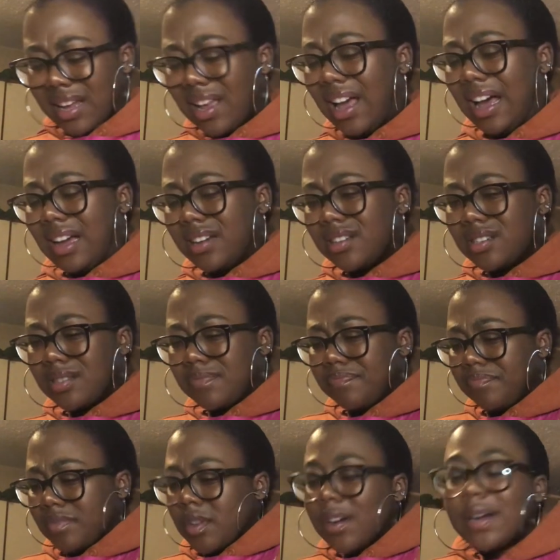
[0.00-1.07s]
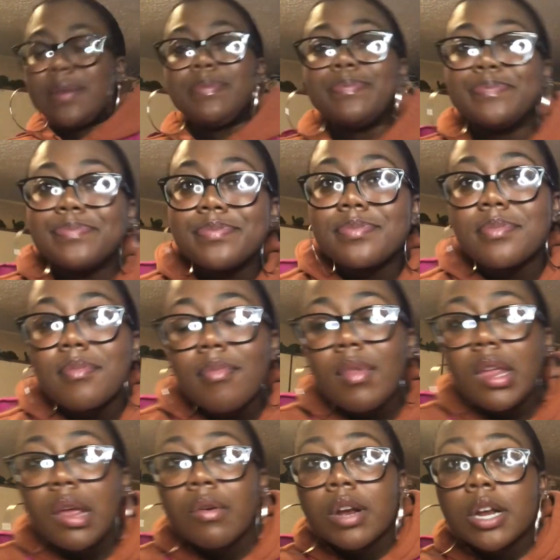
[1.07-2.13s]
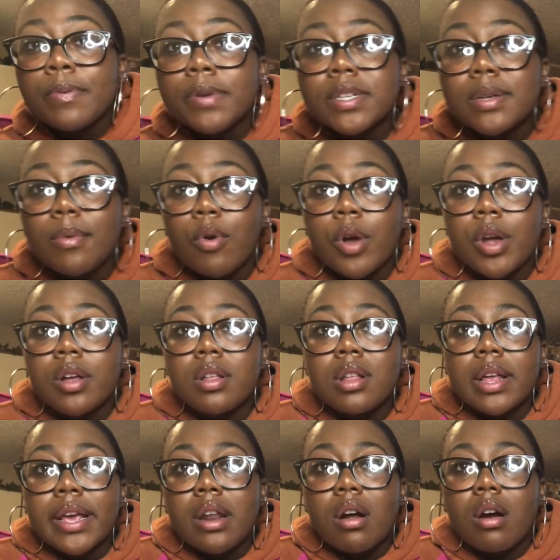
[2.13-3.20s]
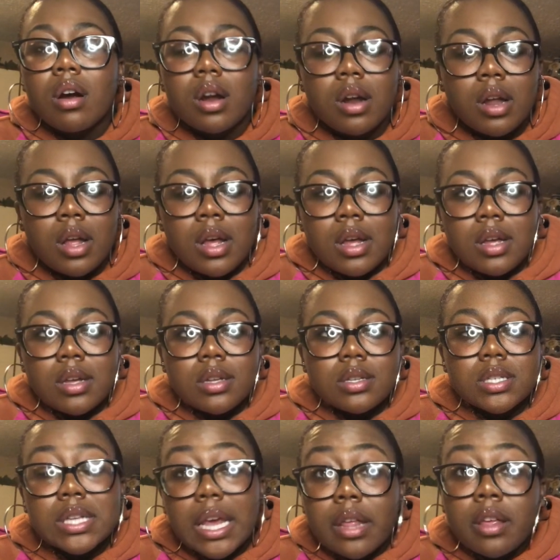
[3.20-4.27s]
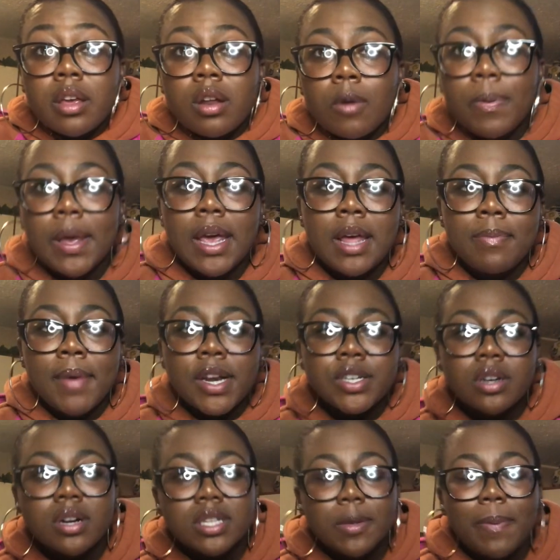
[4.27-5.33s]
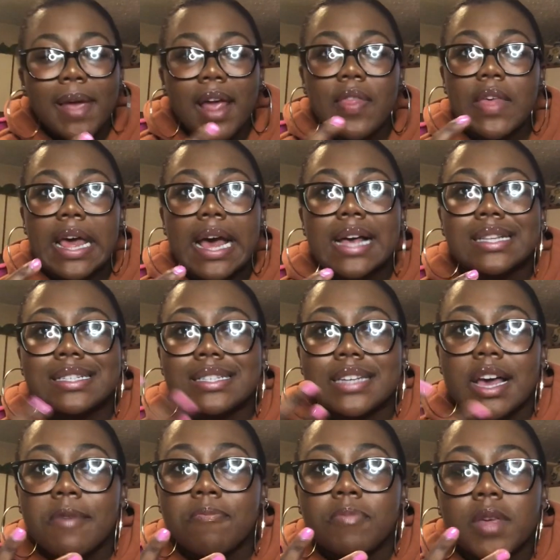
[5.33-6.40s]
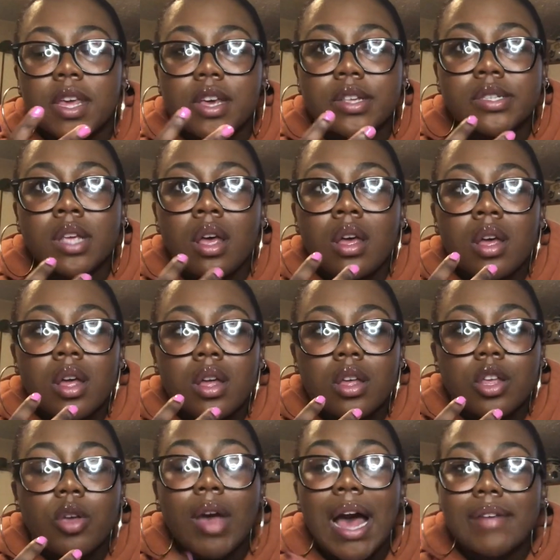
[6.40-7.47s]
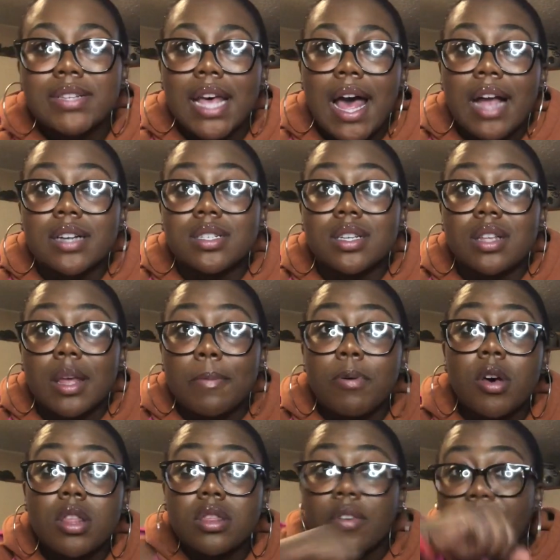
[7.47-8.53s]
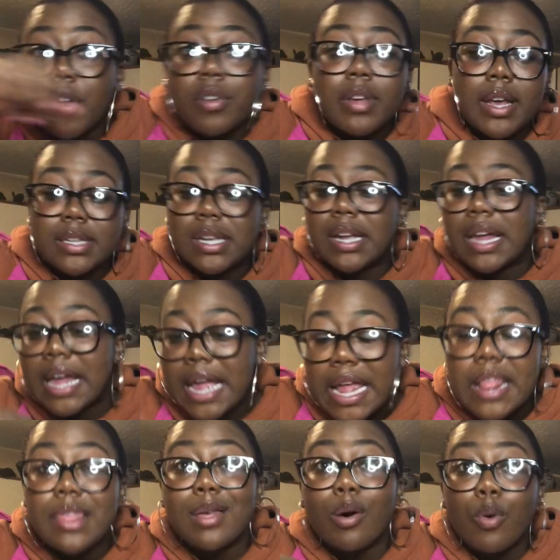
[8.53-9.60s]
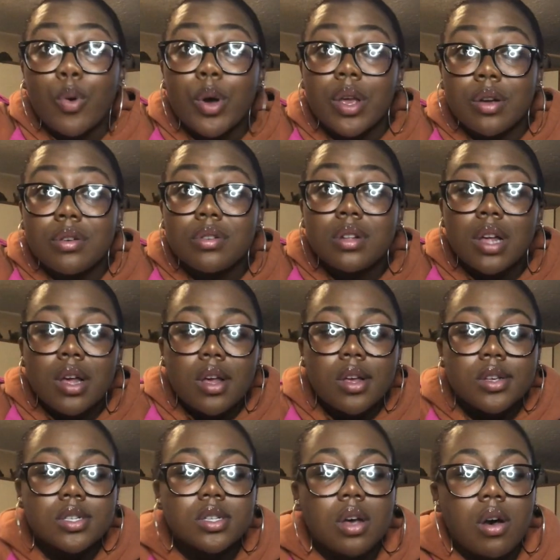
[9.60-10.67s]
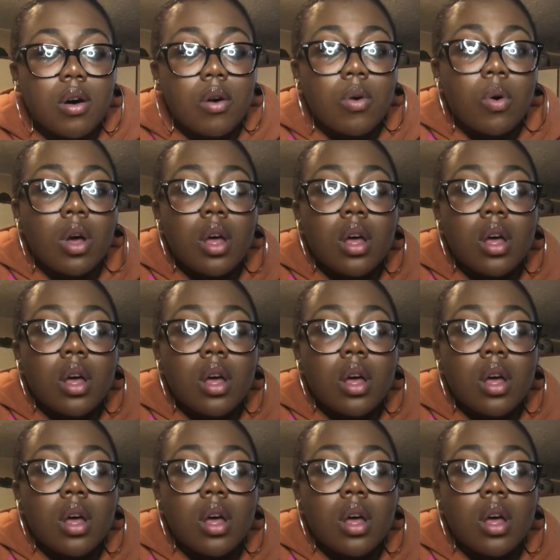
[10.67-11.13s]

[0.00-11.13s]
gosh. Okay. We're going to put some oil in our skillet or pan. Make sure it's a pan that has depth because you have to actually like put the funnel cakes like in the oil. So